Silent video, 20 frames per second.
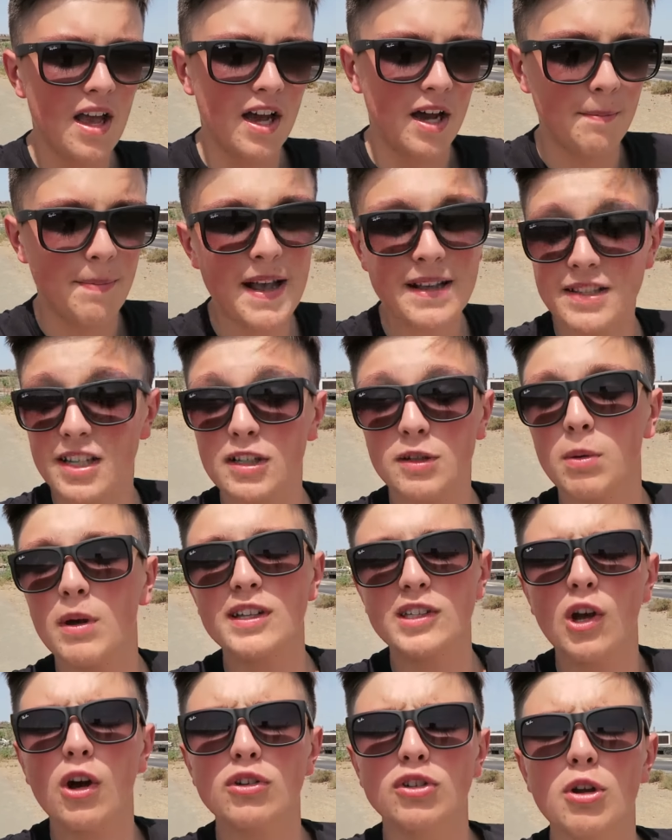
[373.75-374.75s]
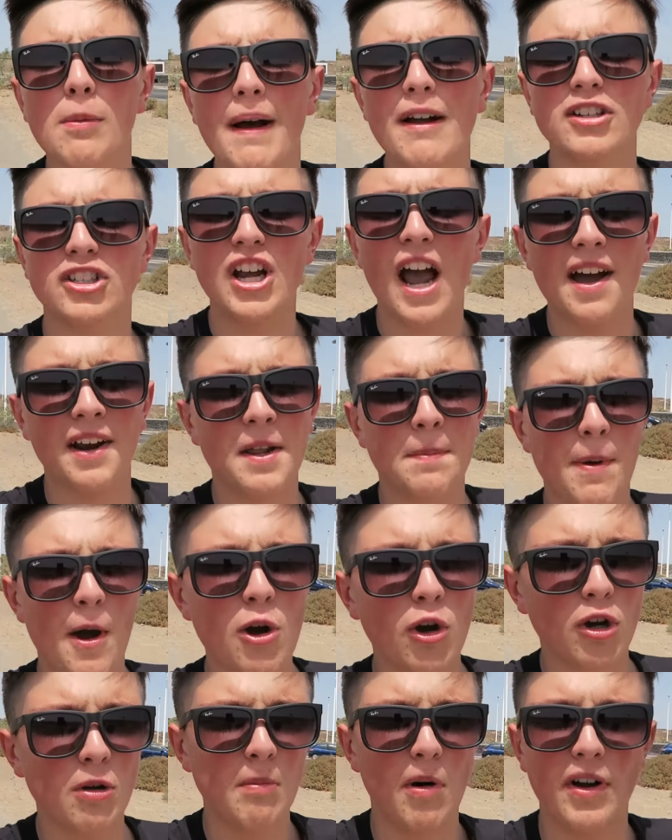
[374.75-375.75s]
And basically, I just want to talk to you about shiny
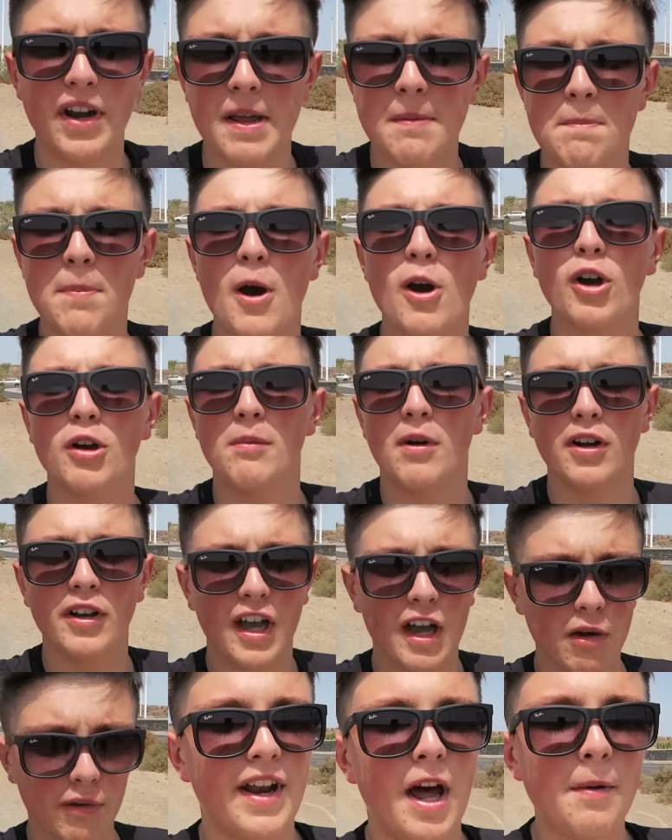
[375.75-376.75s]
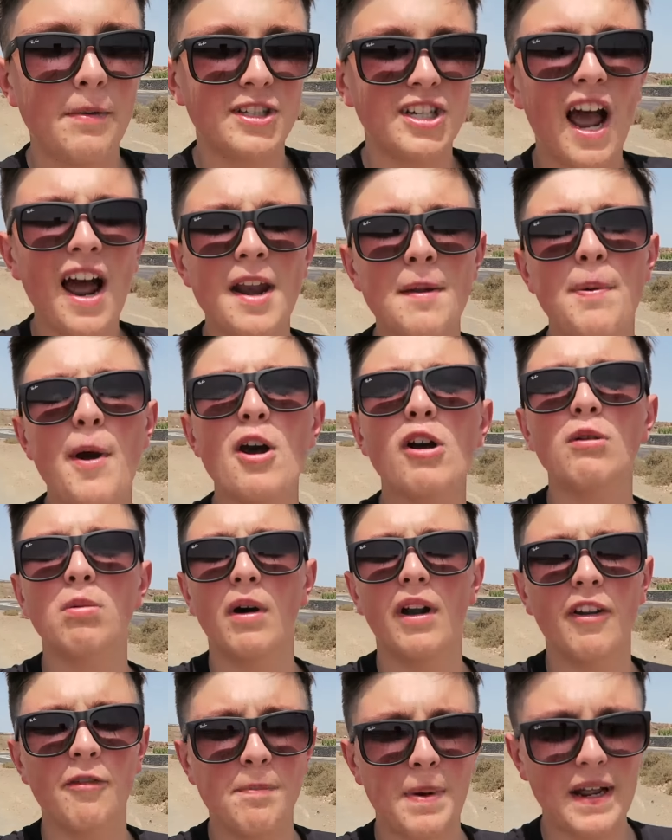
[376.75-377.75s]
Pokemon in Pokemon Go. Now, the shiny
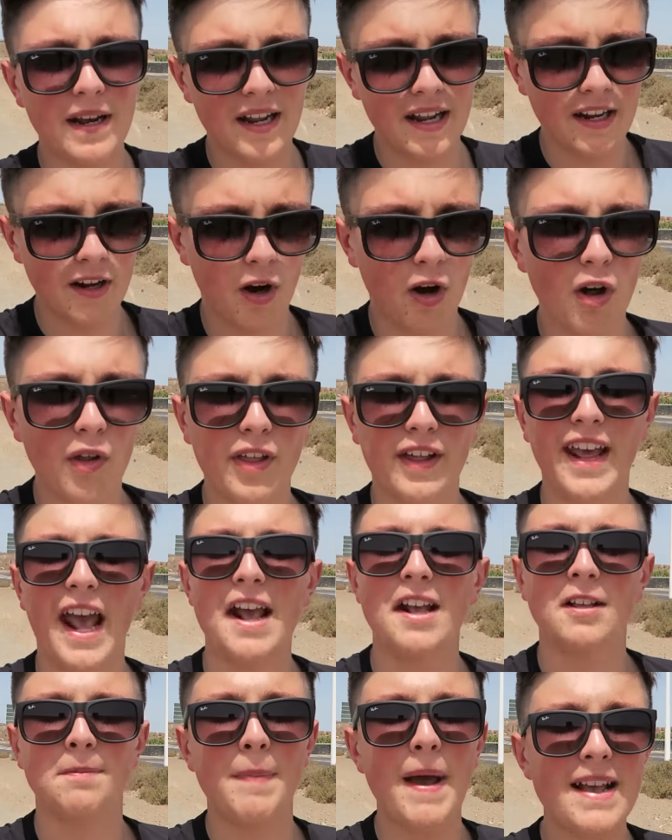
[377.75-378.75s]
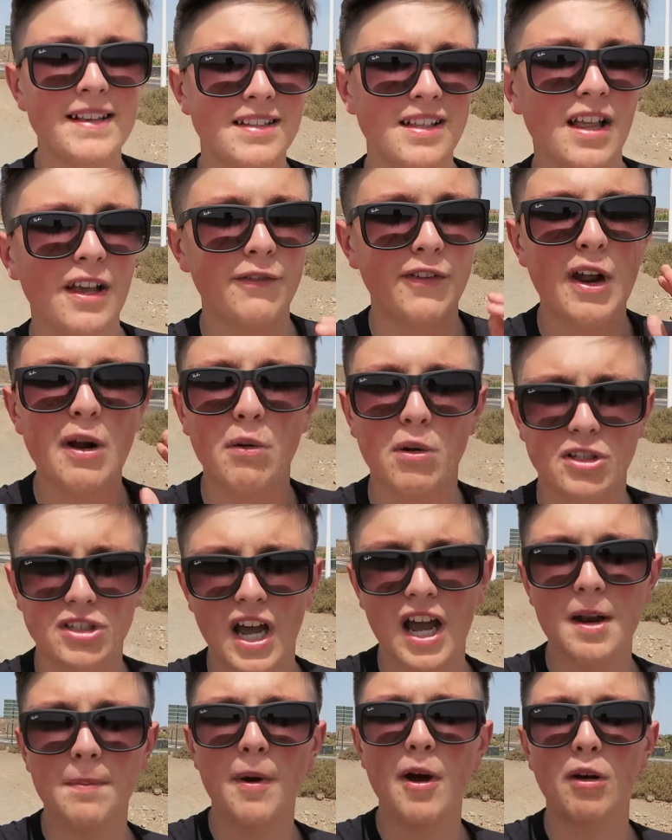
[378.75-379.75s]
Pokemon have been in all the games. Basically, if you don't know what
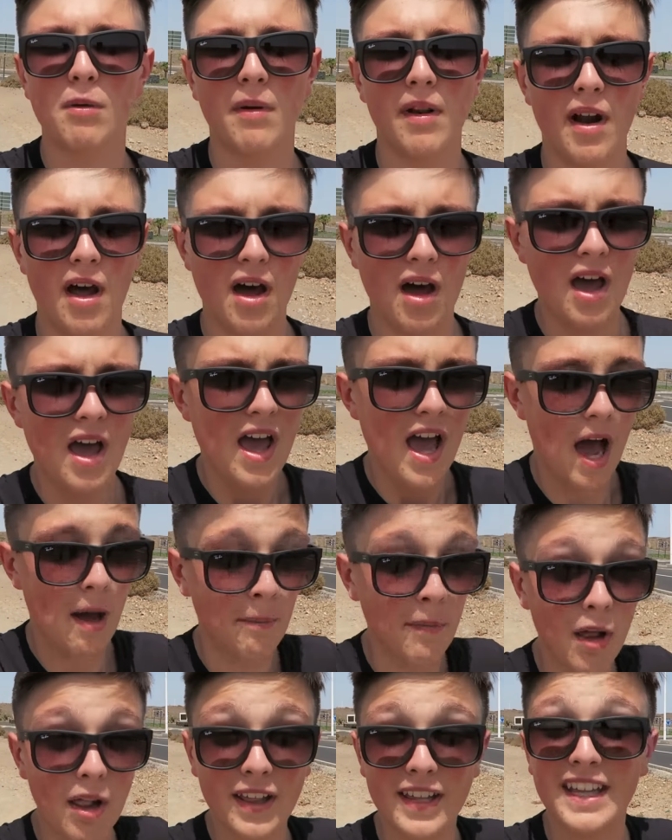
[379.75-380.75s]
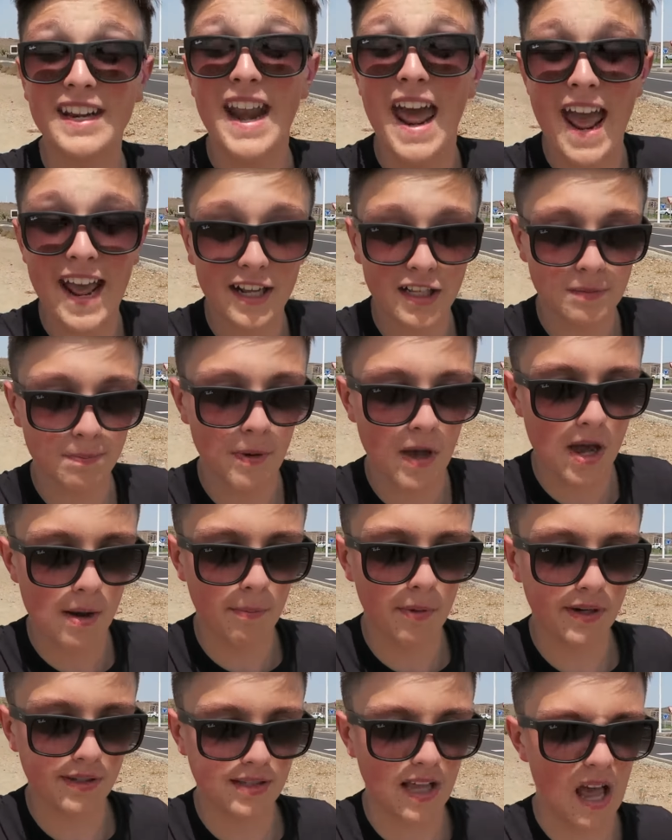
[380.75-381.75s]
shiny Pokemon are, I'm not like an expert,
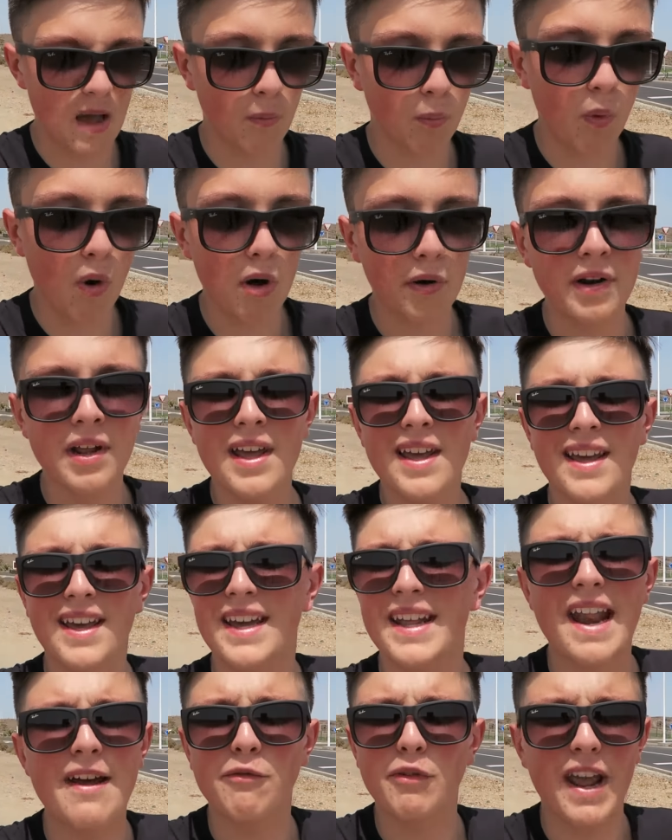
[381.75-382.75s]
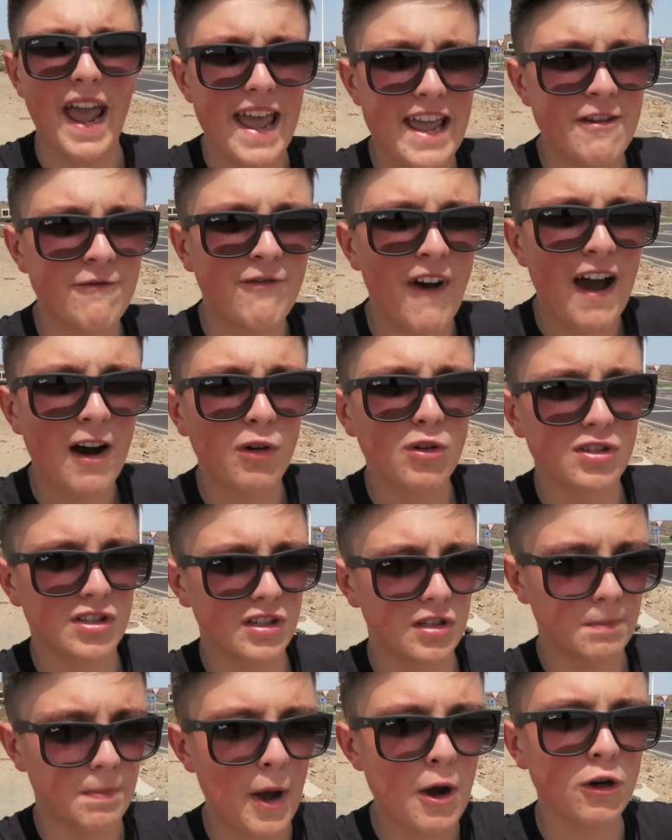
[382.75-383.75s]
but it's like one in every
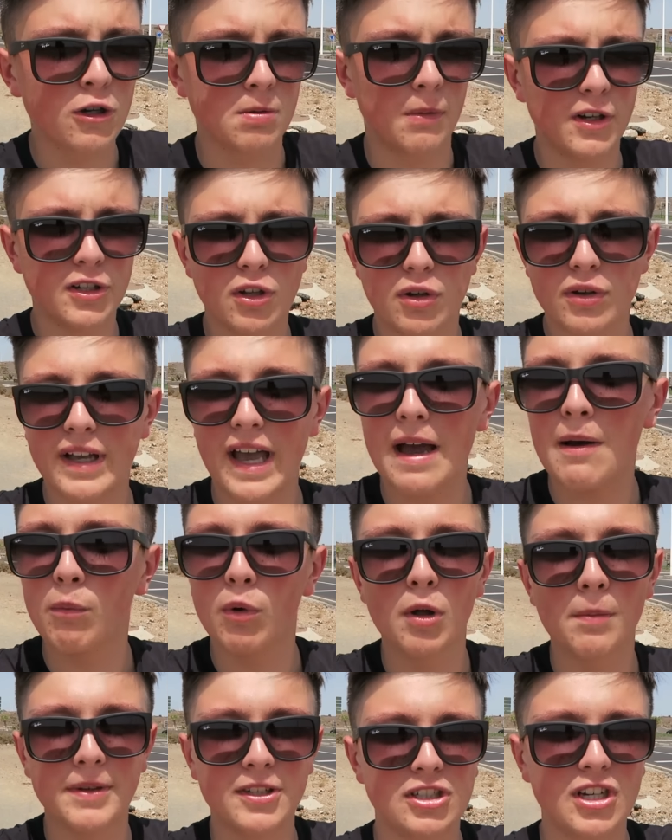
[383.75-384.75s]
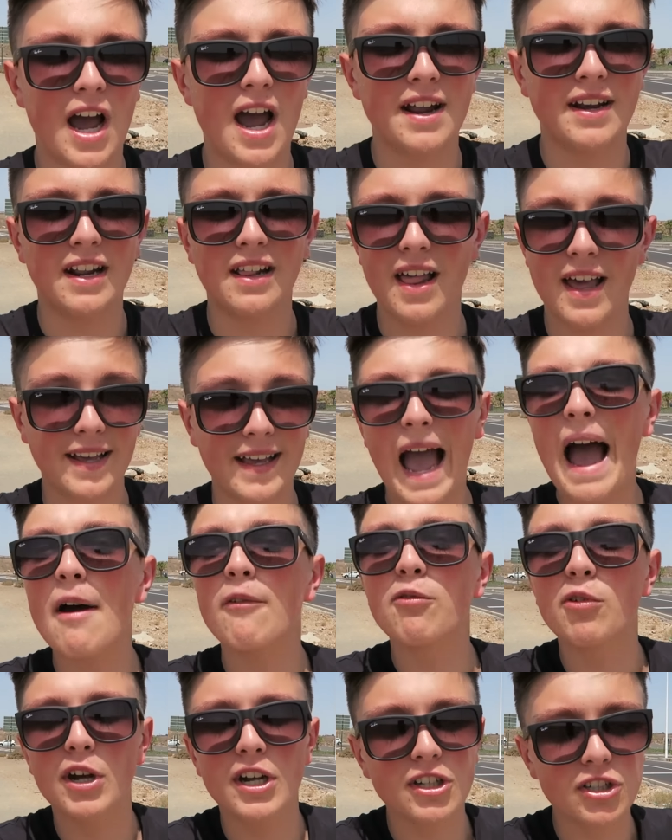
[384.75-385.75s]
8,000 Pokemon you'll get will be shiny, like
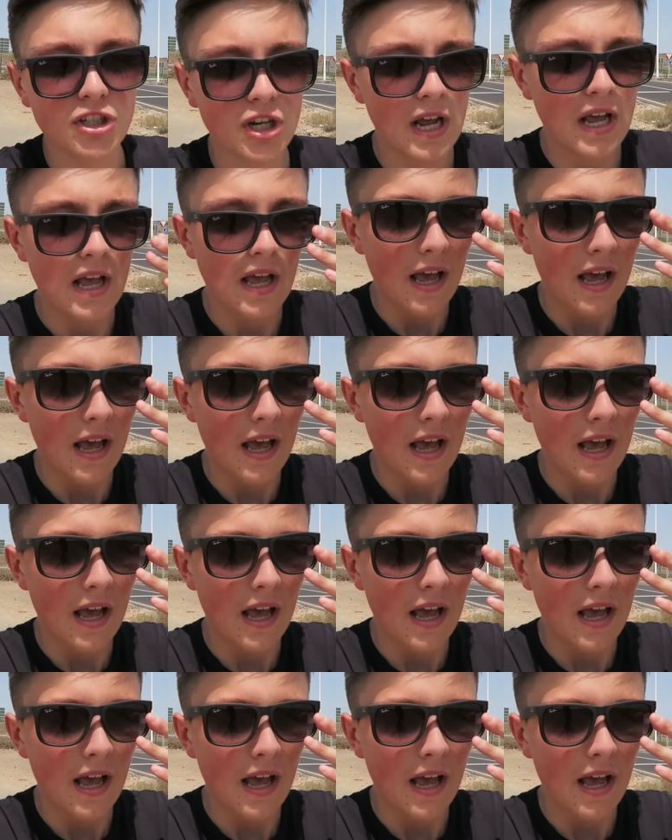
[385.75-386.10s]
average.